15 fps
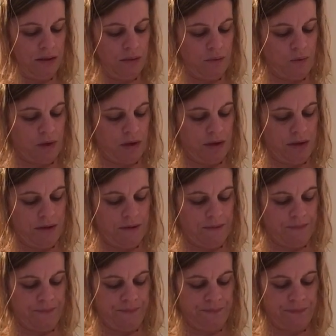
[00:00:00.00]
1,
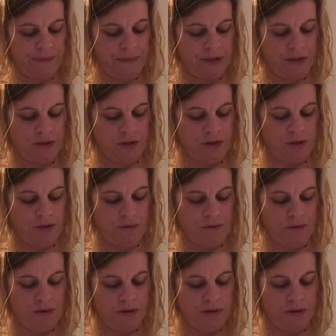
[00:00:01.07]
2,